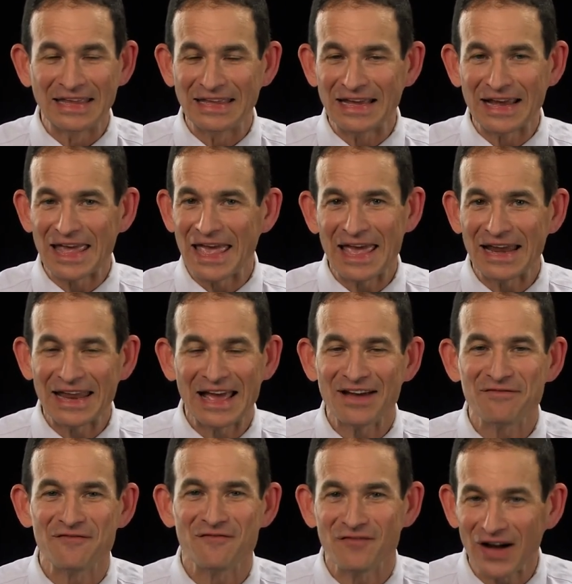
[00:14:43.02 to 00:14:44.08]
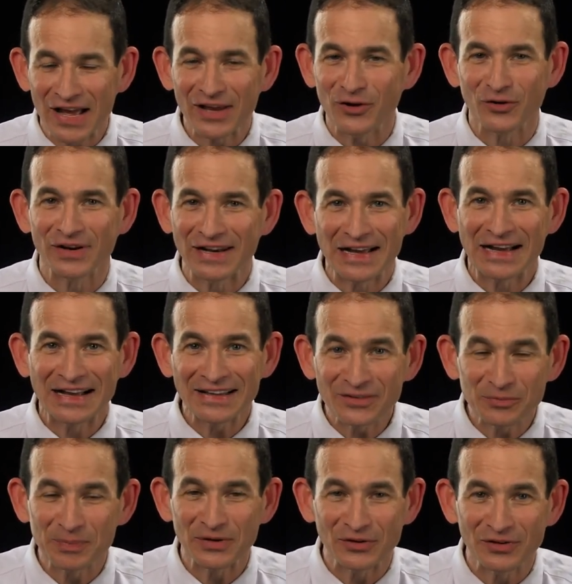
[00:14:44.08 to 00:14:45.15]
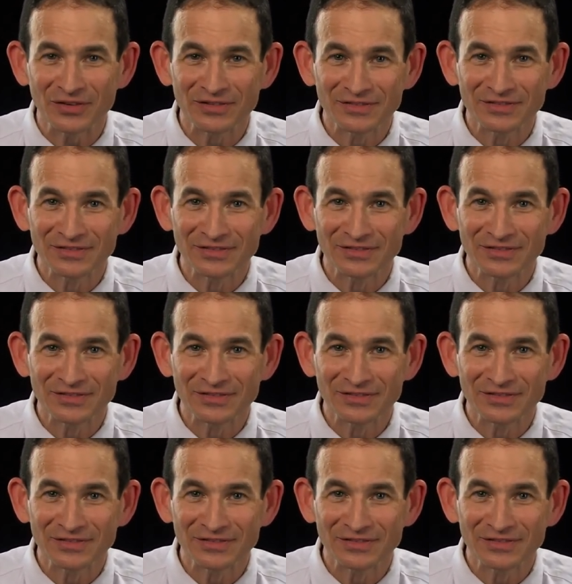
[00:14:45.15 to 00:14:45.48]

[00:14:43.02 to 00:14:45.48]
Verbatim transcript: you can't have fire in a hospital."